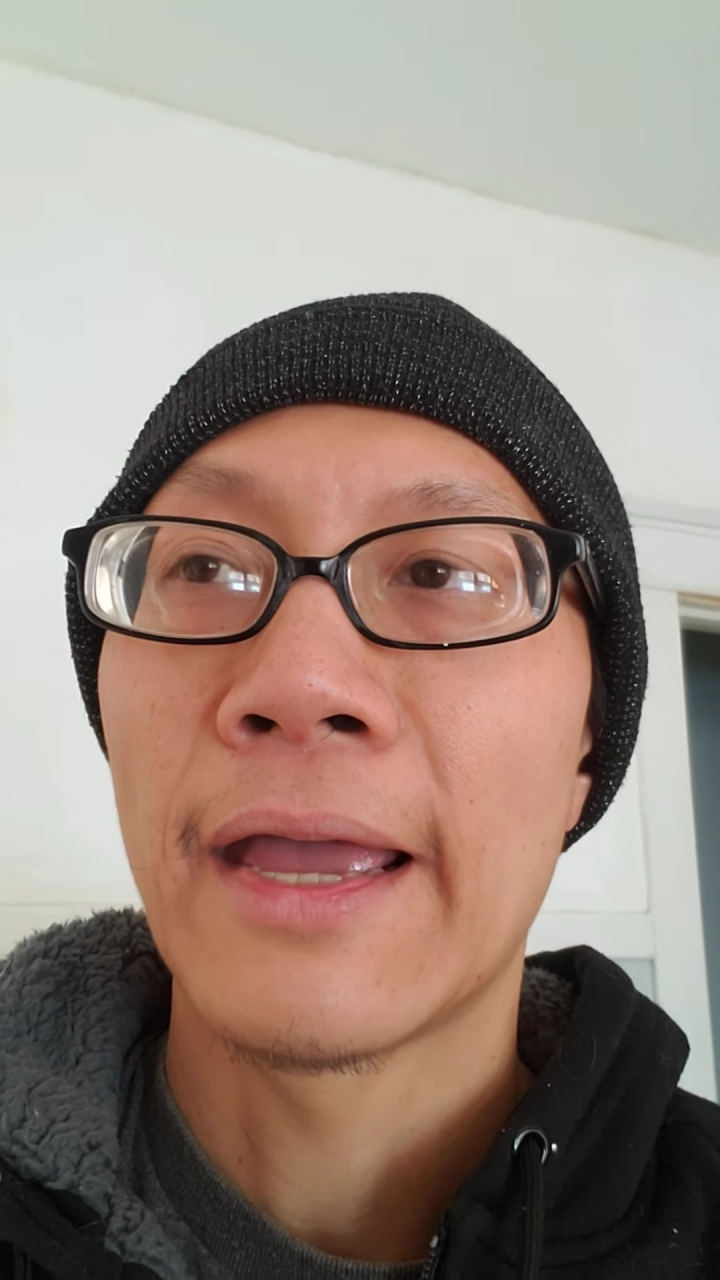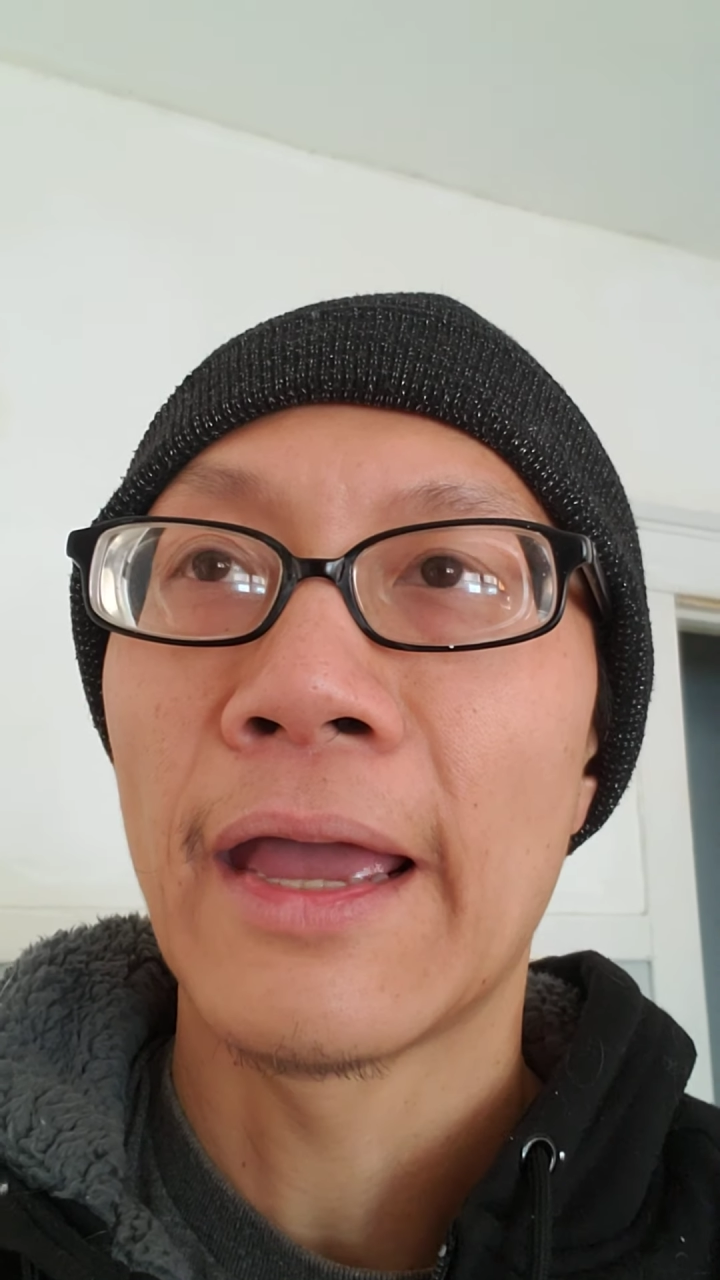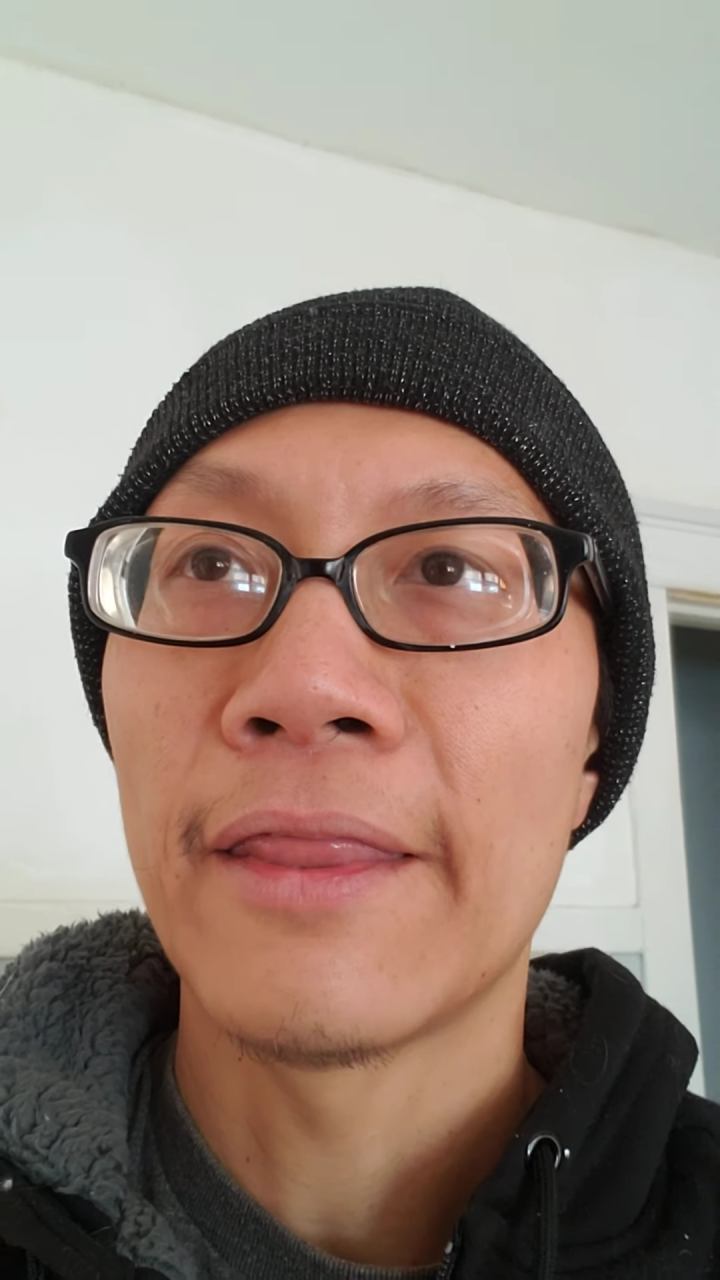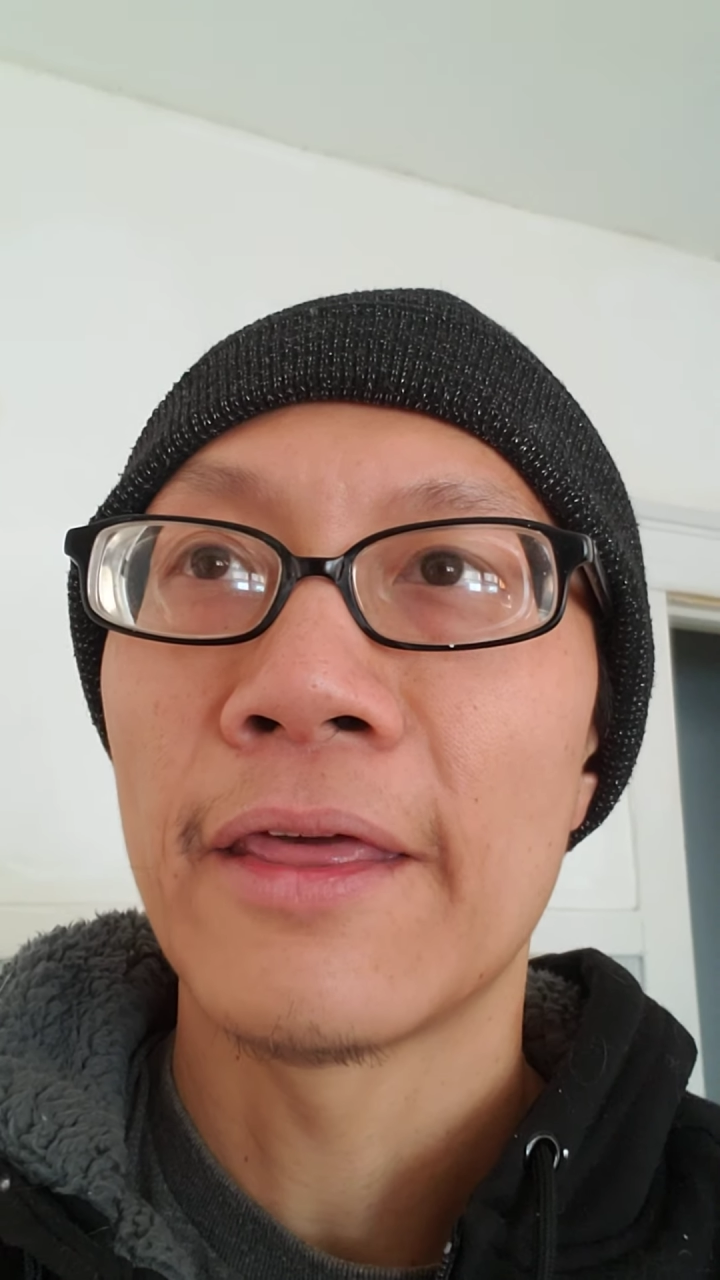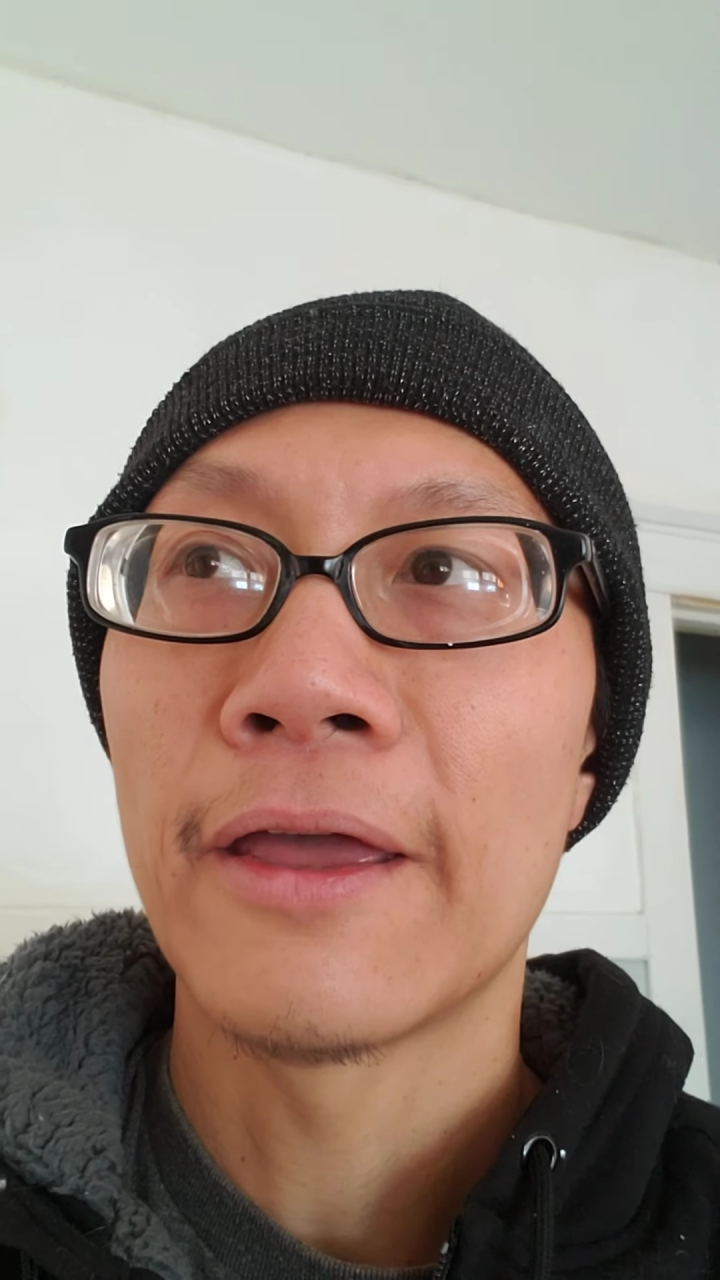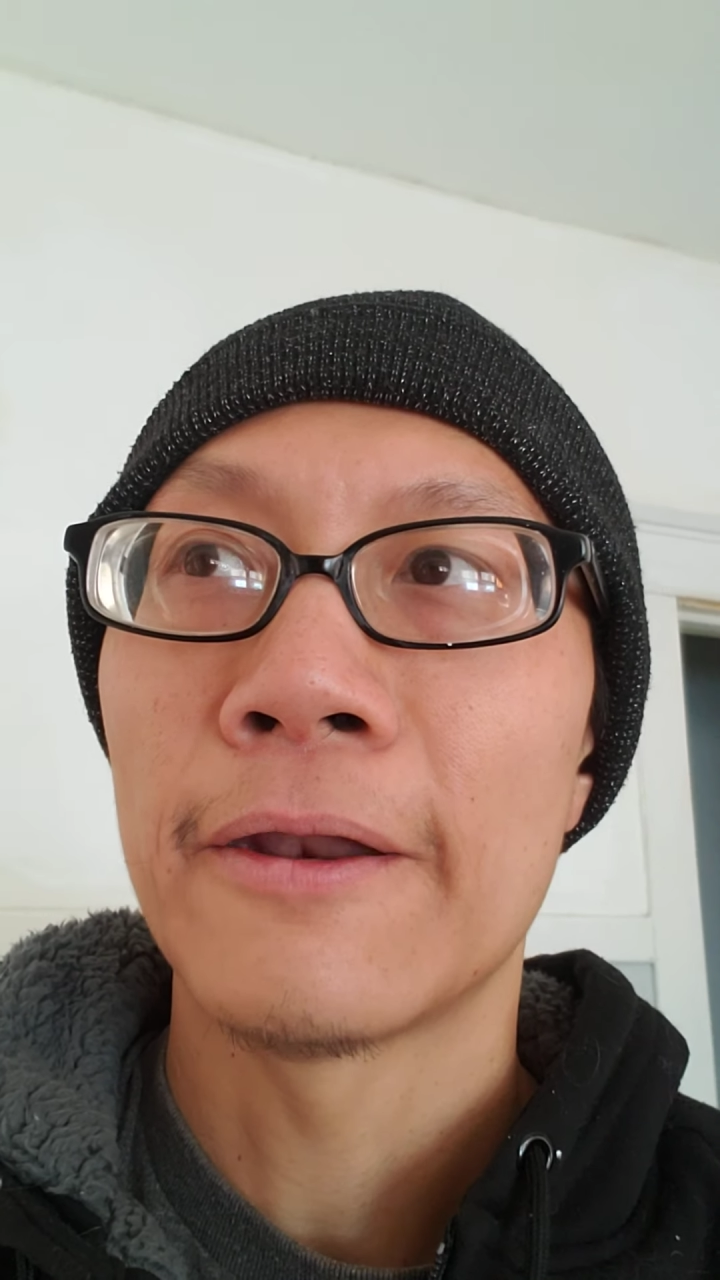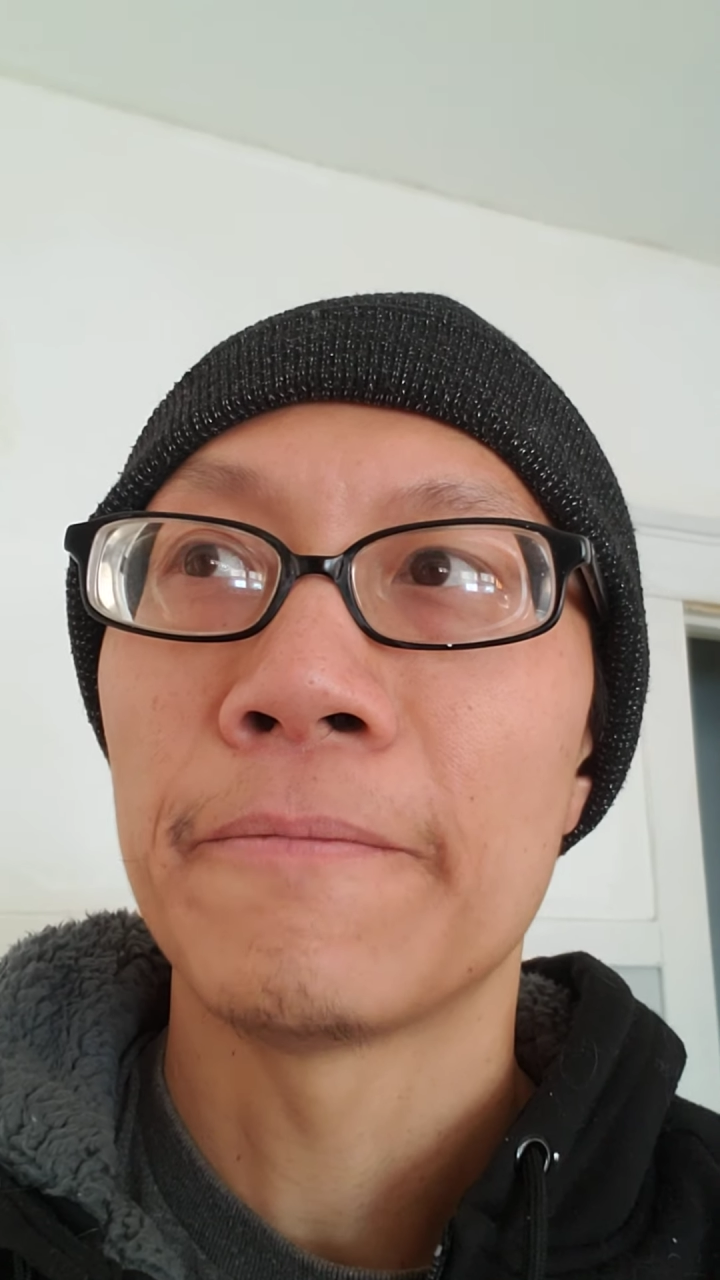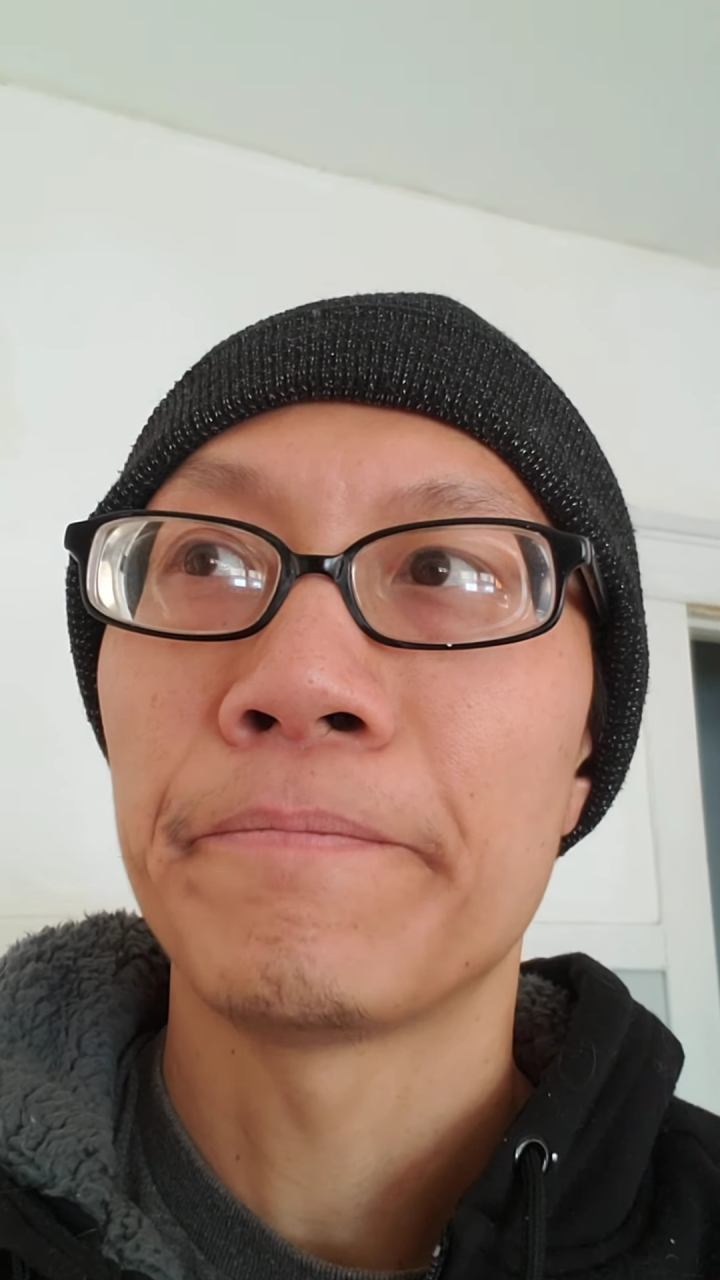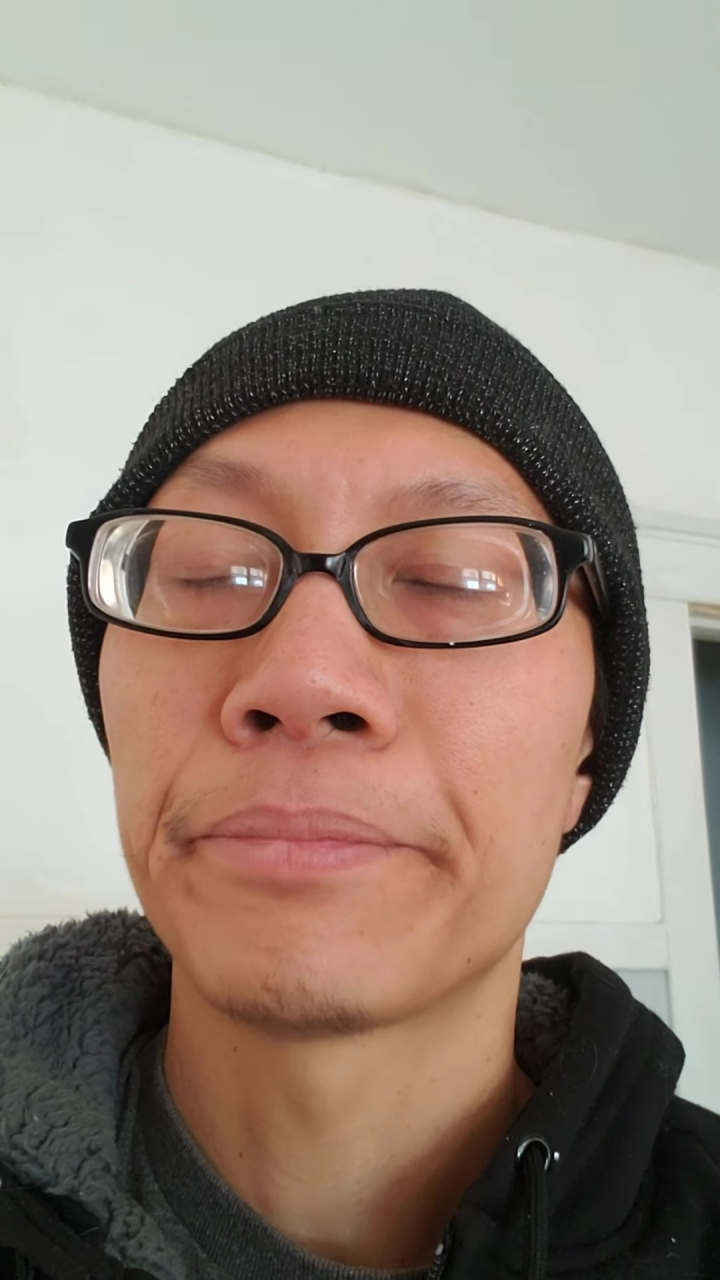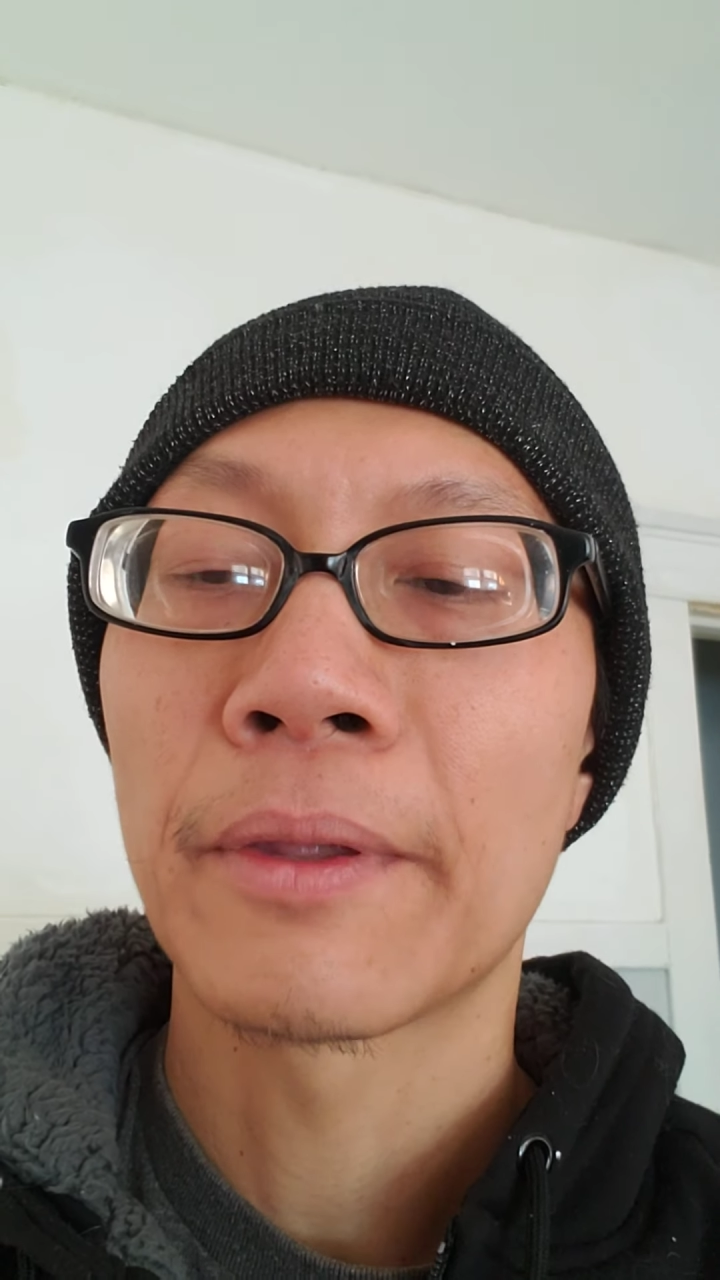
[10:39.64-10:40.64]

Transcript: and then